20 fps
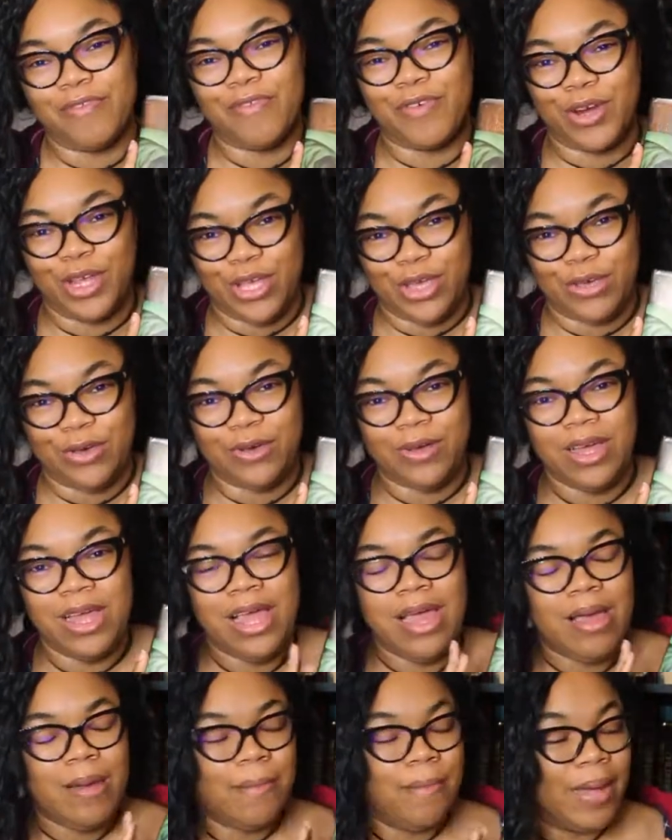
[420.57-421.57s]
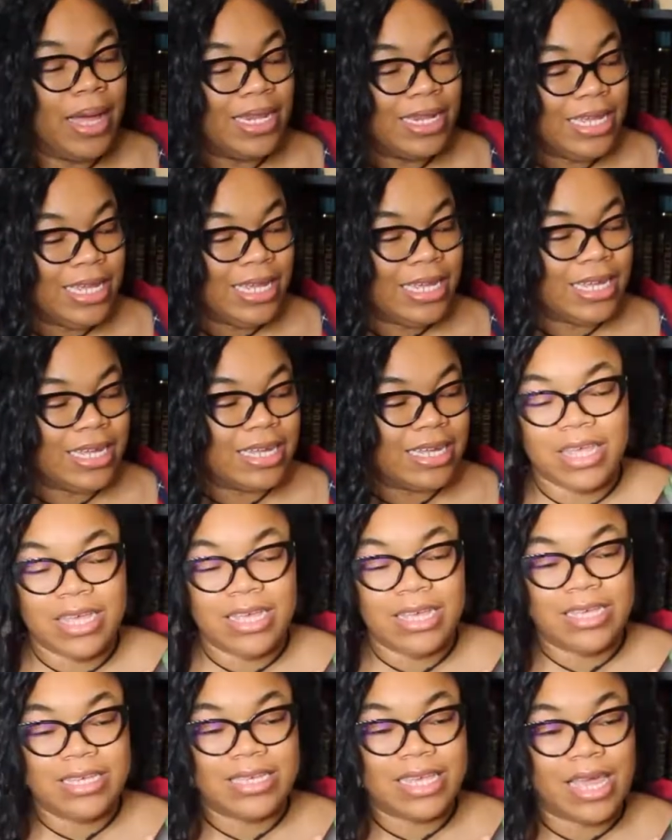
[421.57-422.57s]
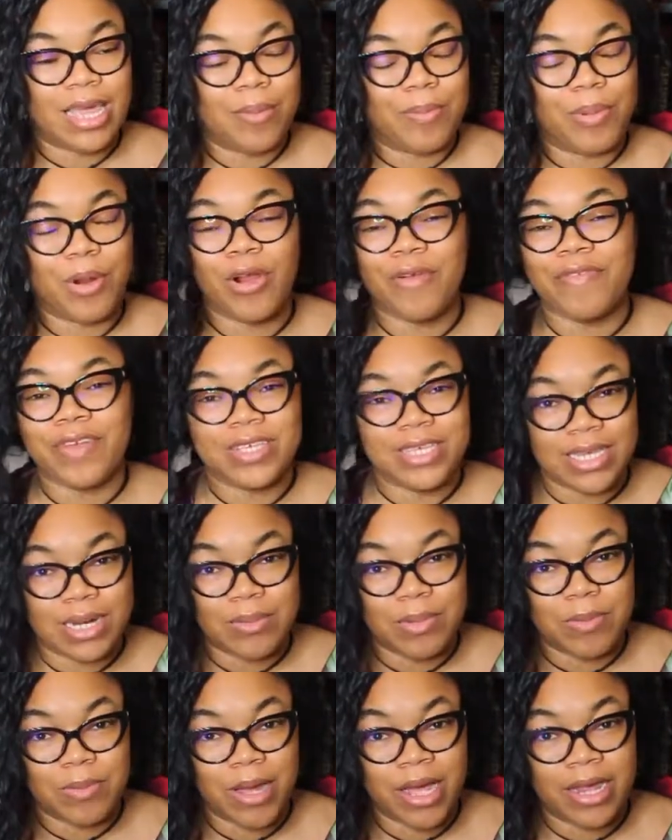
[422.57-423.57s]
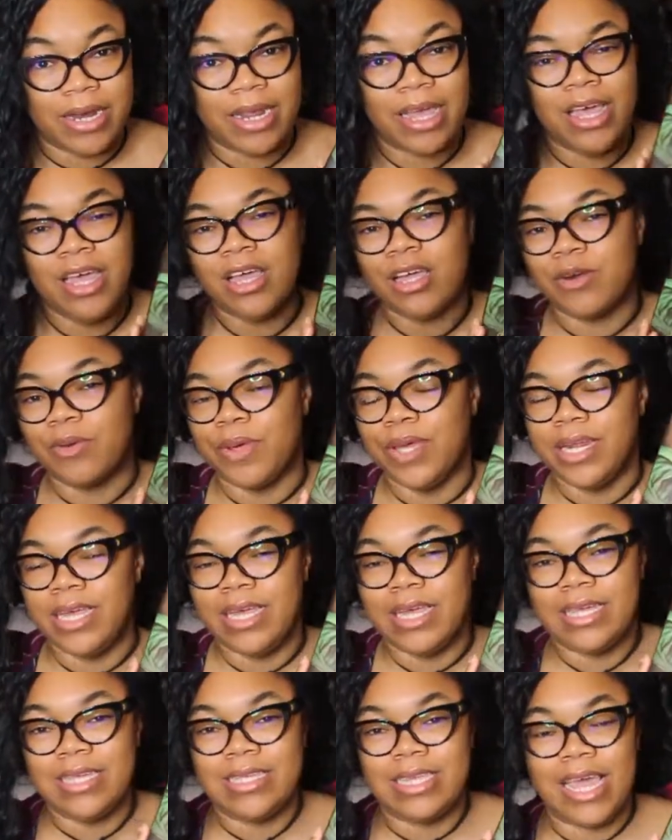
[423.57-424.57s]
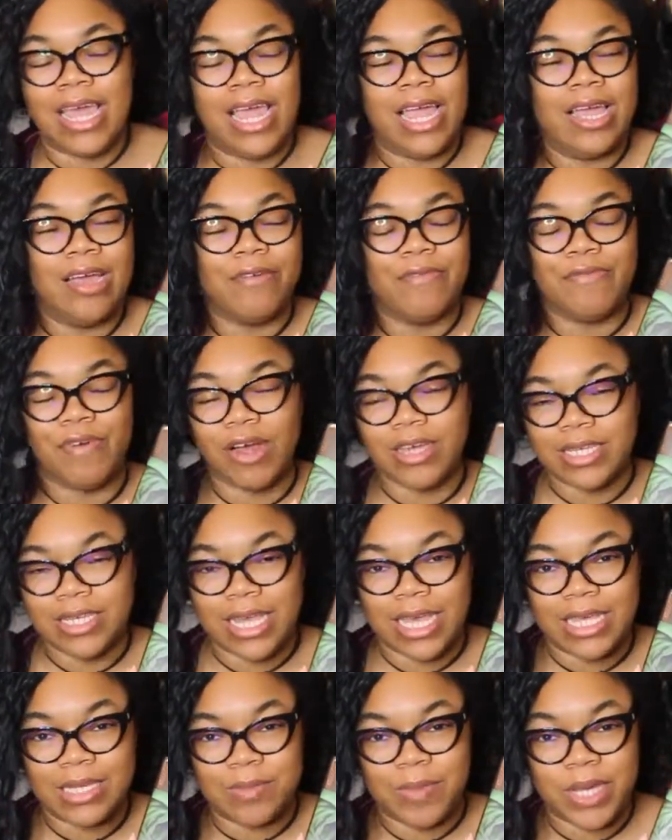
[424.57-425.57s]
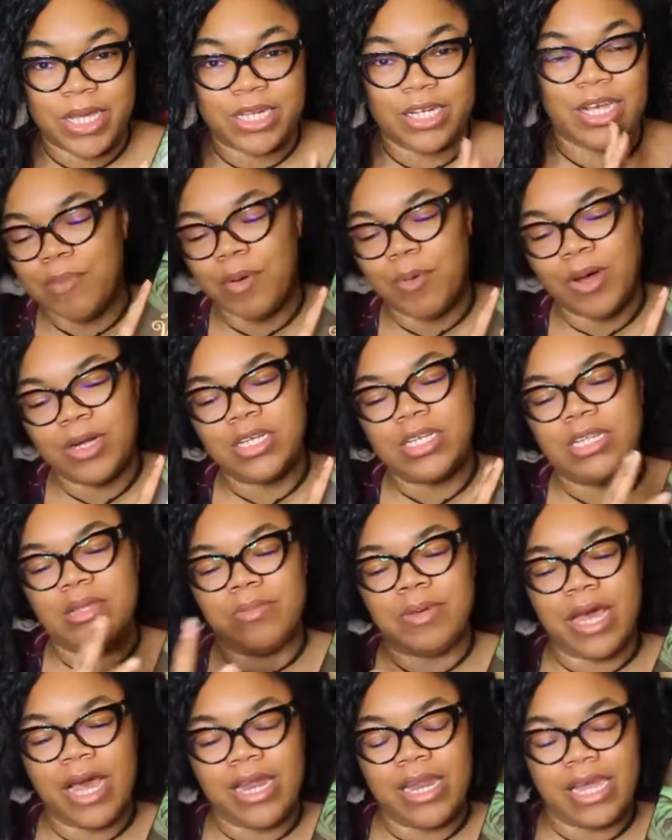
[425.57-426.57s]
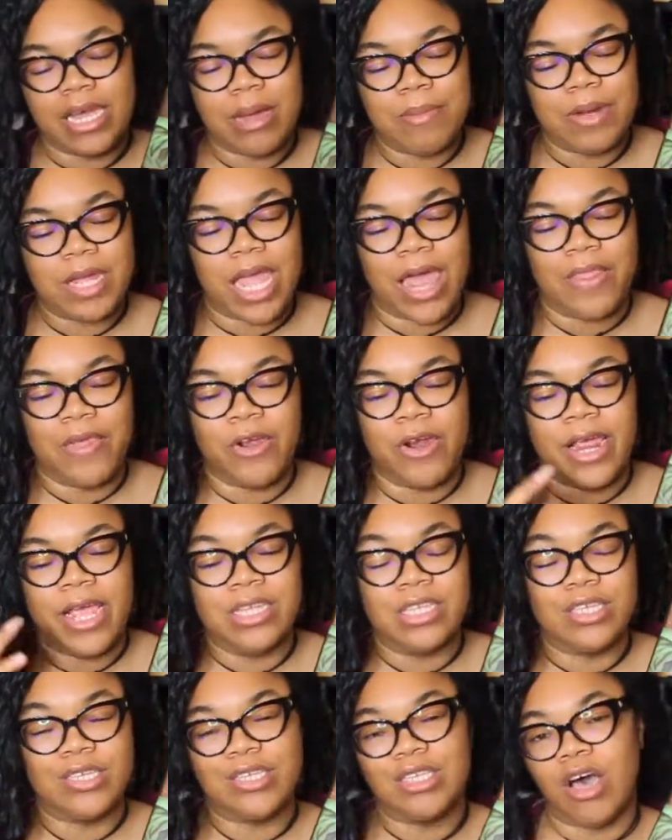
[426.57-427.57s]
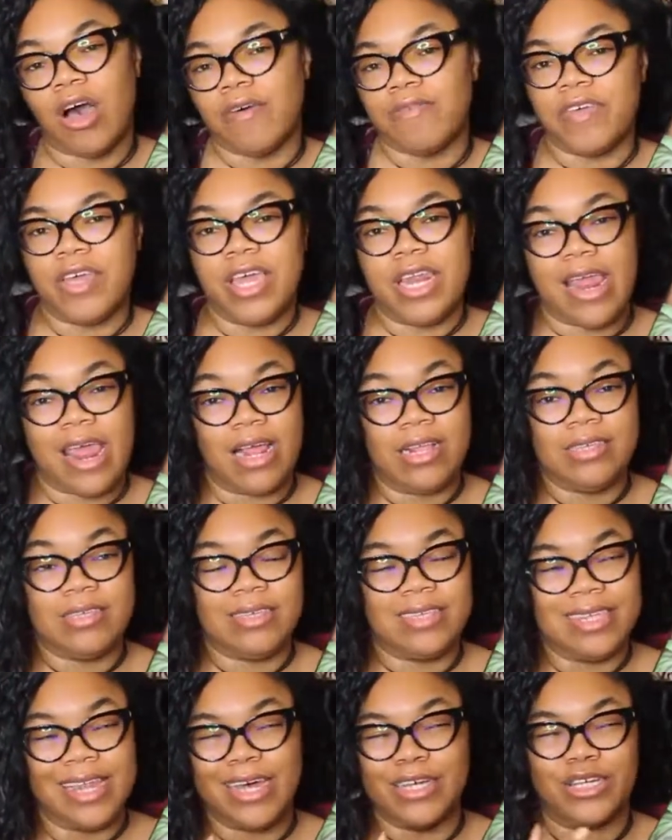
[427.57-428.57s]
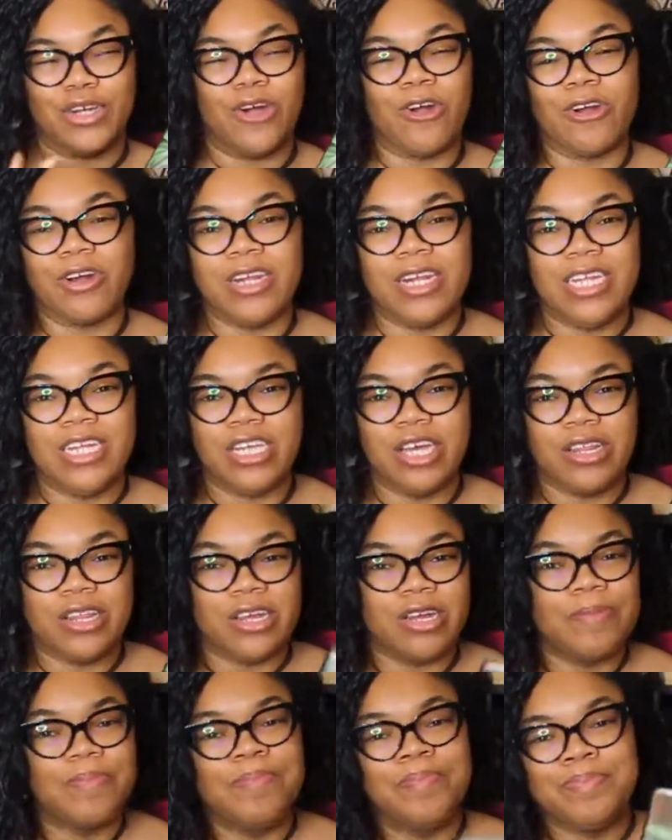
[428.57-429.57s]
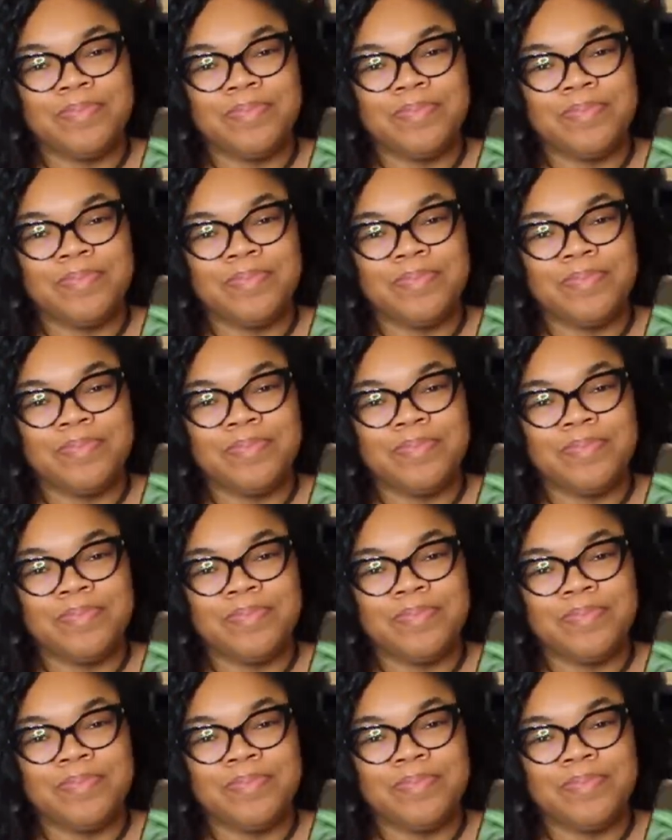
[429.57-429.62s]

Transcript: for you. Malik is a perfect cinnamon bun. Karina is a frosty ass bitch. But watching them kind of come together and soften / harden each other,